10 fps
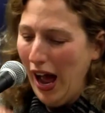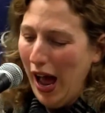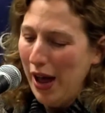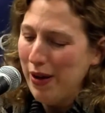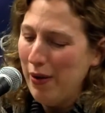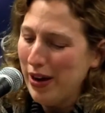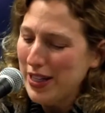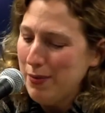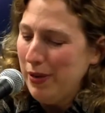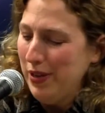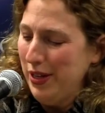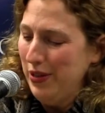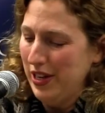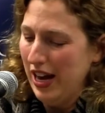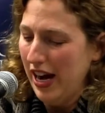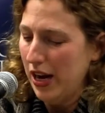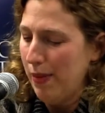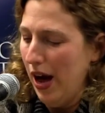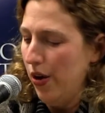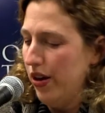I want to speak with you tonight
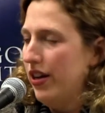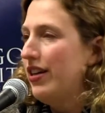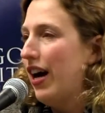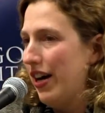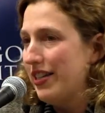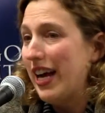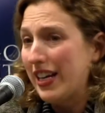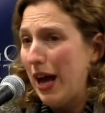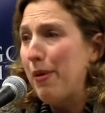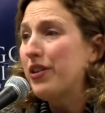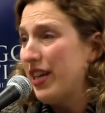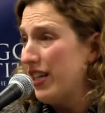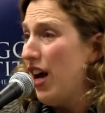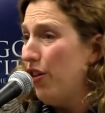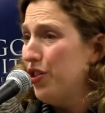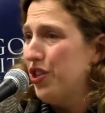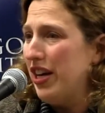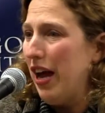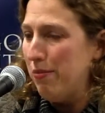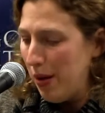about
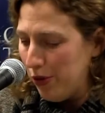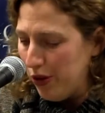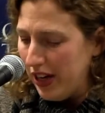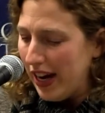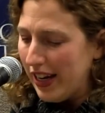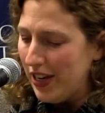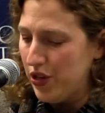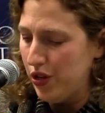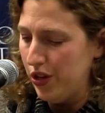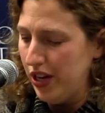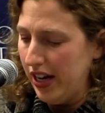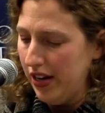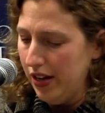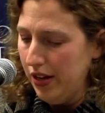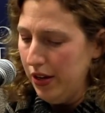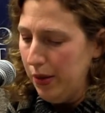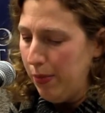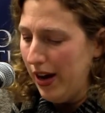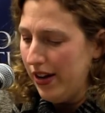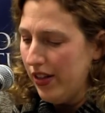technology and memory and history,
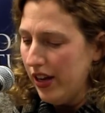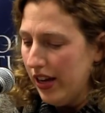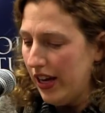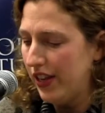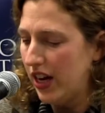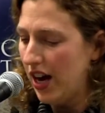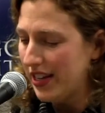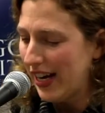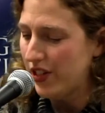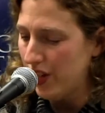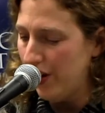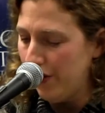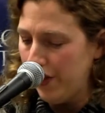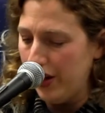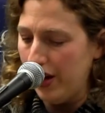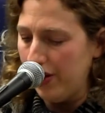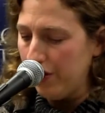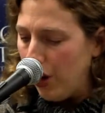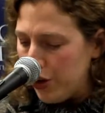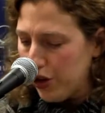but in the context of the
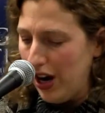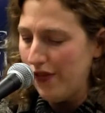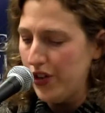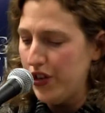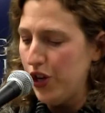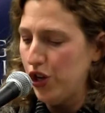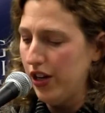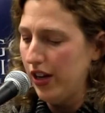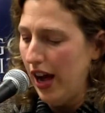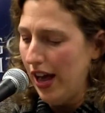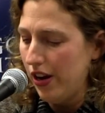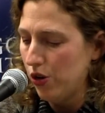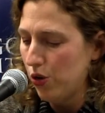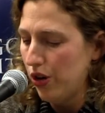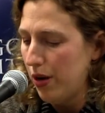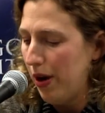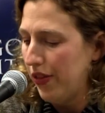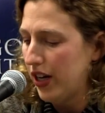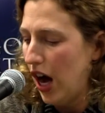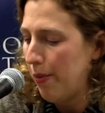larger conversation at Agora about
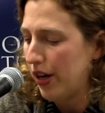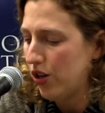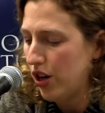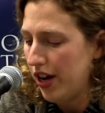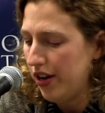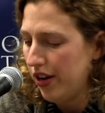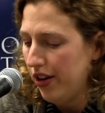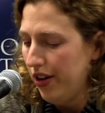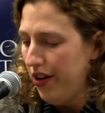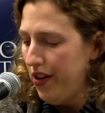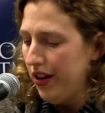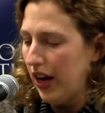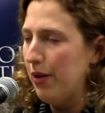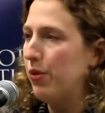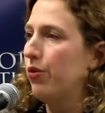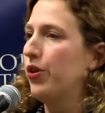the common good, I'm